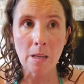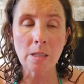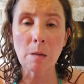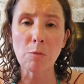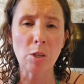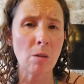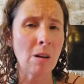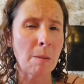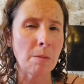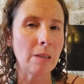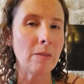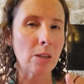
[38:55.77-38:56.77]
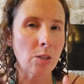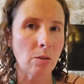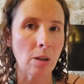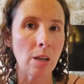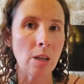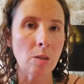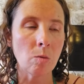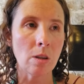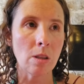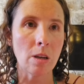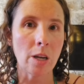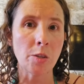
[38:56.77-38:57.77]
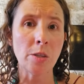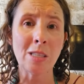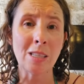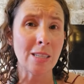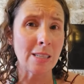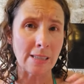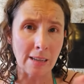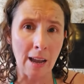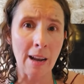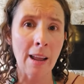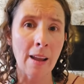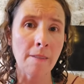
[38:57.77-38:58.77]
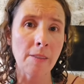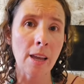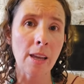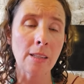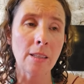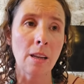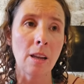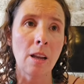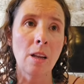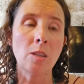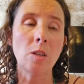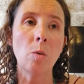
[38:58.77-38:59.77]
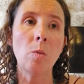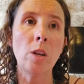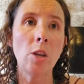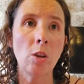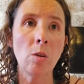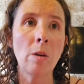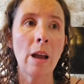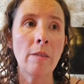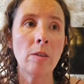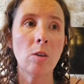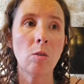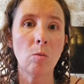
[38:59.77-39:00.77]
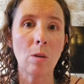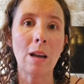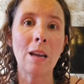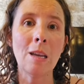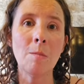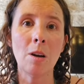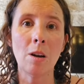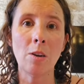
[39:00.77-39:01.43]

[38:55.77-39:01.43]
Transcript: Some don't. I believe Australia is one of the countries that does not have that. So when you have a crime